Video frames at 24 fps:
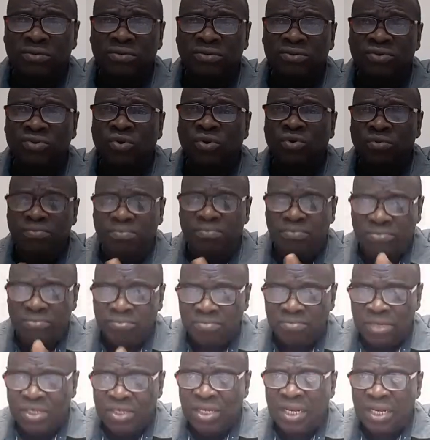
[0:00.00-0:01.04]
So
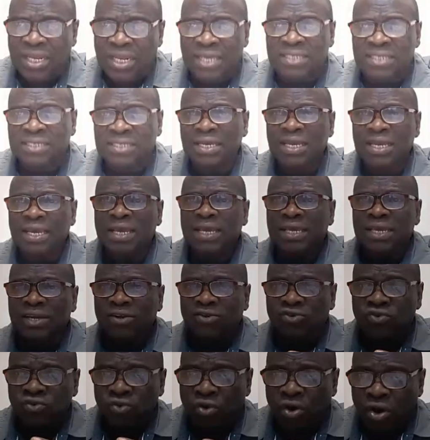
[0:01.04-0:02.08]
make your list,
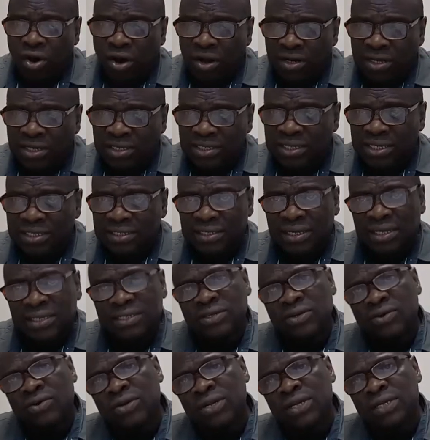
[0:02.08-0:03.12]
include all these
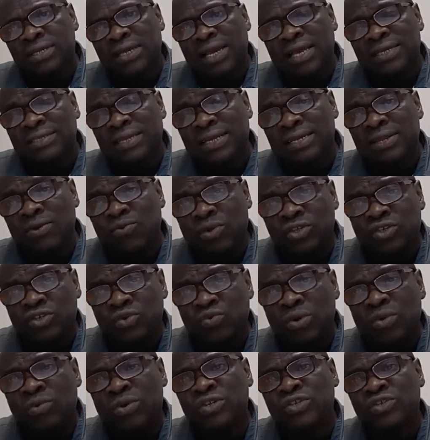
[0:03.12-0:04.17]
things on it, exactly what you
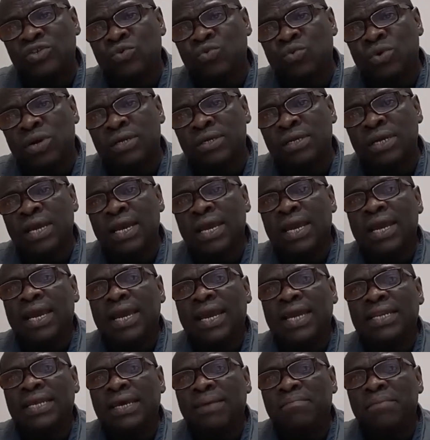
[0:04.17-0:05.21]
want, what you don't want,
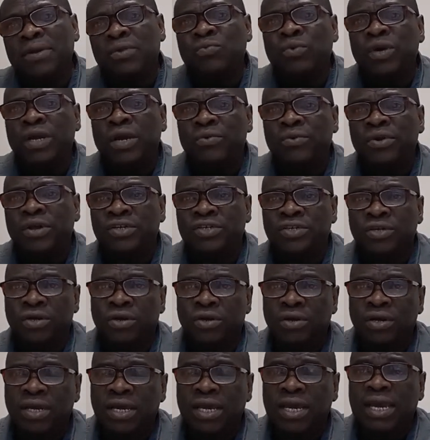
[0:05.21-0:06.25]
and then be with a
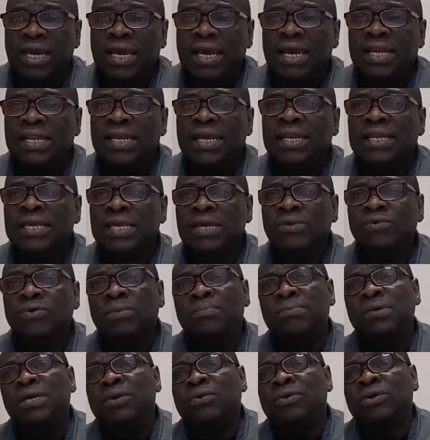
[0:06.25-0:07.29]
realtor, and then he will
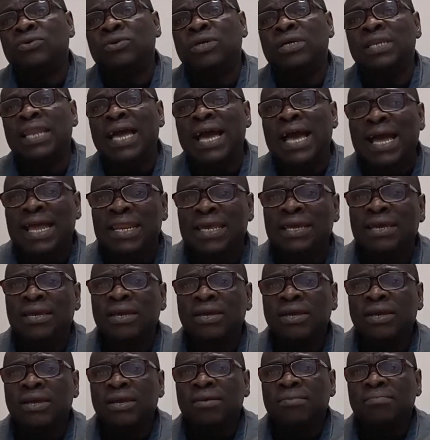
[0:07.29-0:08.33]
be able to
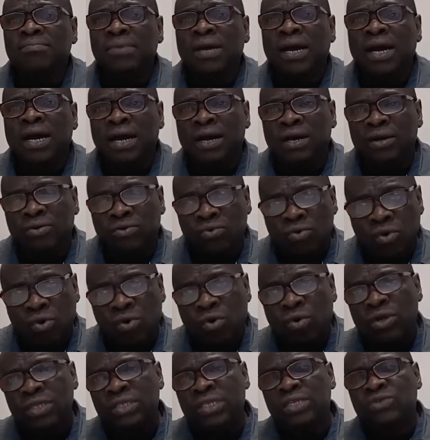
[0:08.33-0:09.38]
gladly go
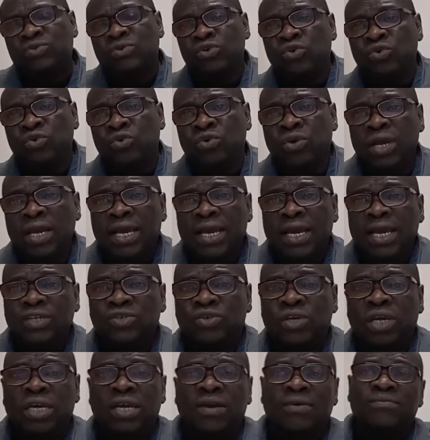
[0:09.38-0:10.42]
over things for you,
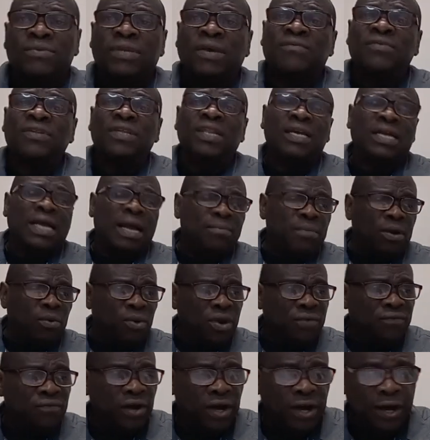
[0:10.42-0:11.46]
so you can definitely come up
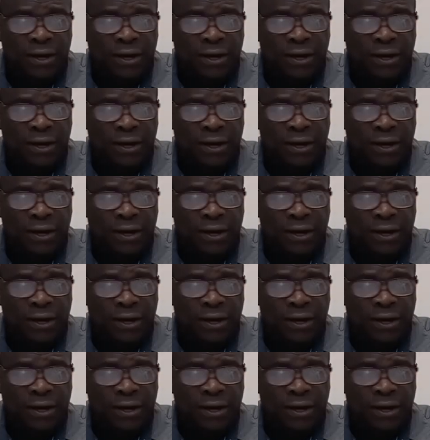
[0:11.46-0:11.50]
with